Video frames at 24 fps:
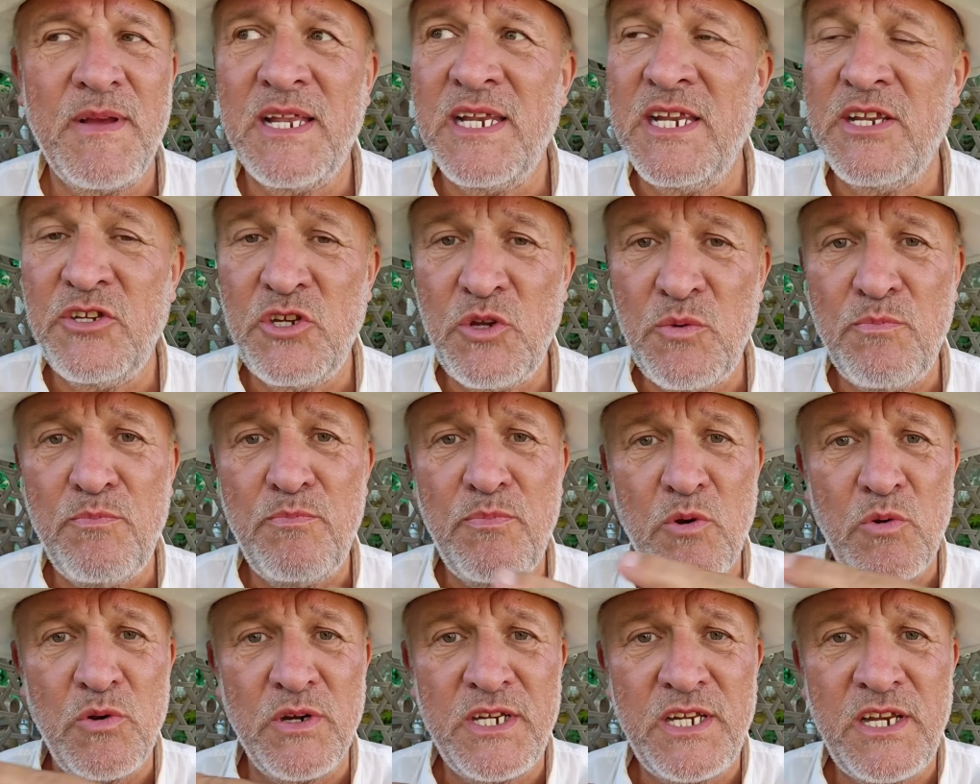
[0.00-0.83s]
and then you
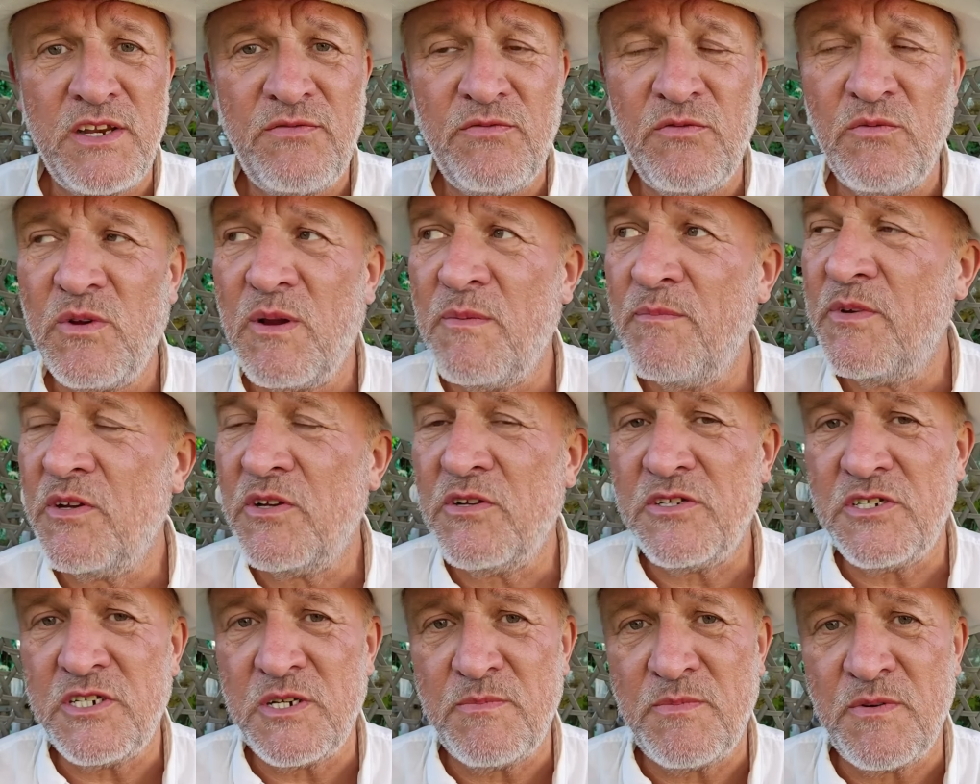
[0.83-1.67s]
bought a different one
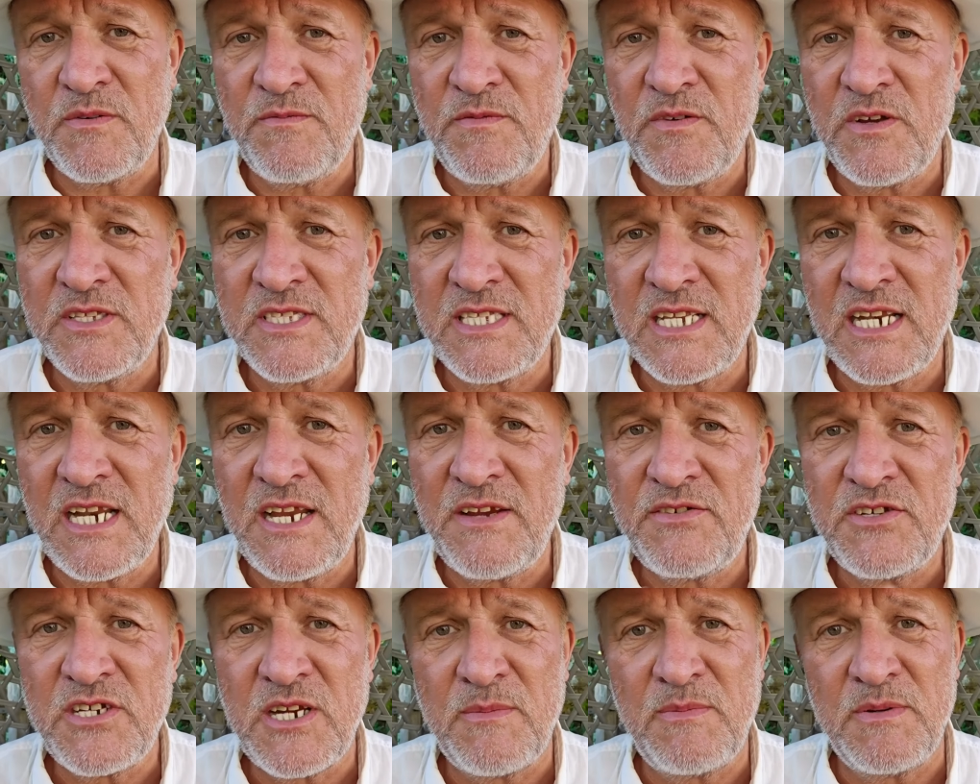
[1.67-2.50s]
because you preferred the
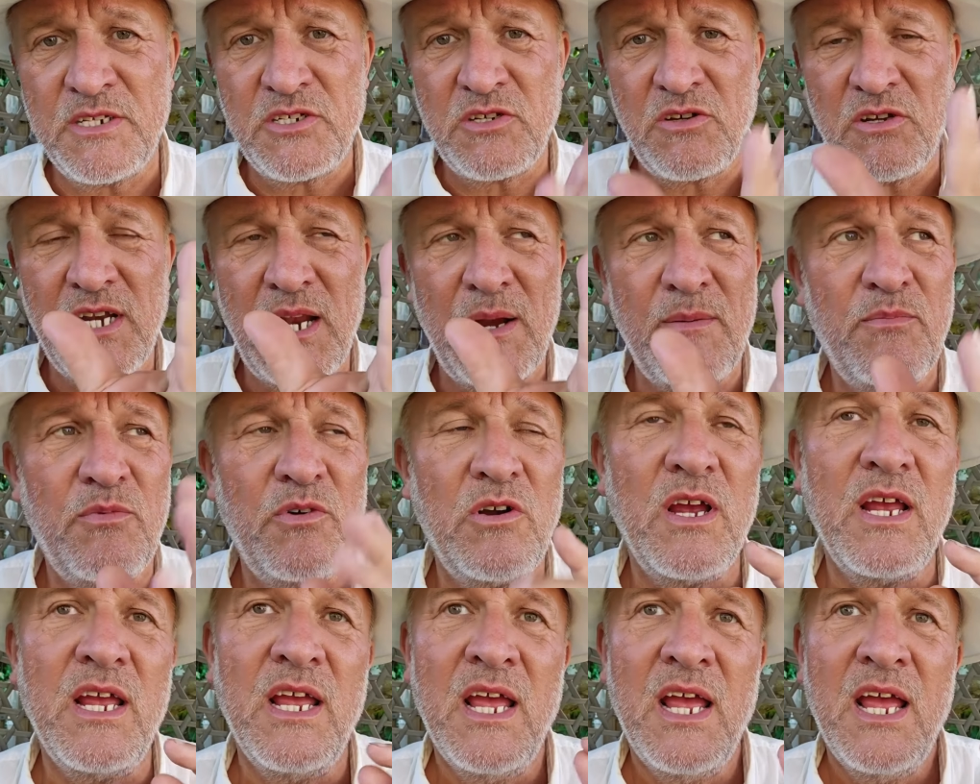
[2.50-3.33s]
leaf shape and it's gone
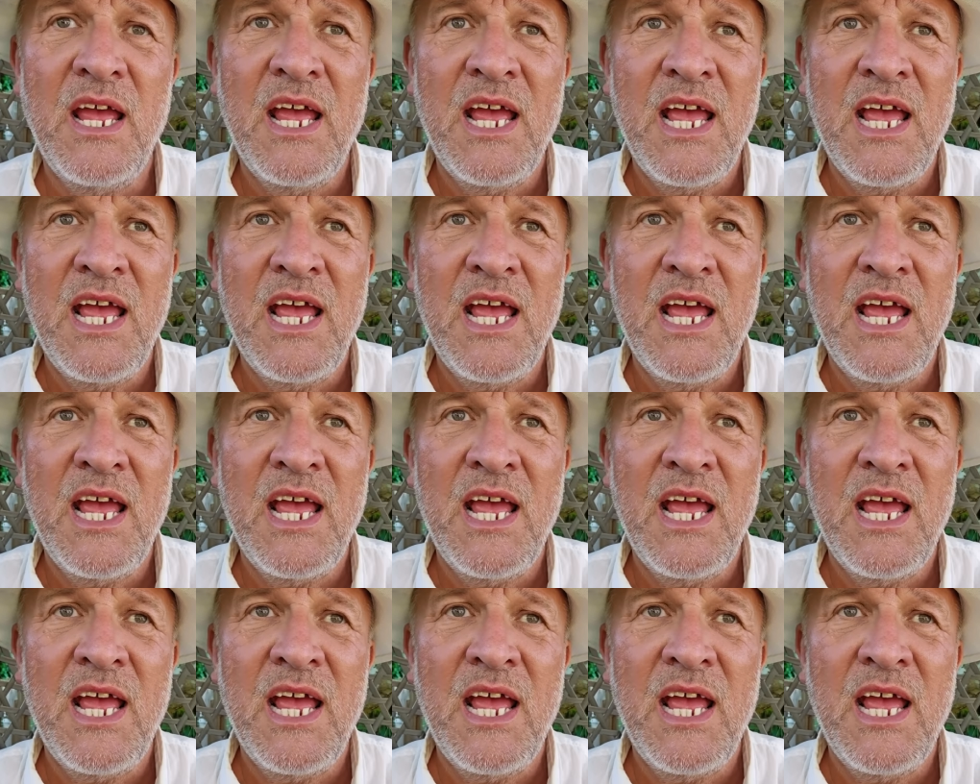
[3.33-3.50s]
upright,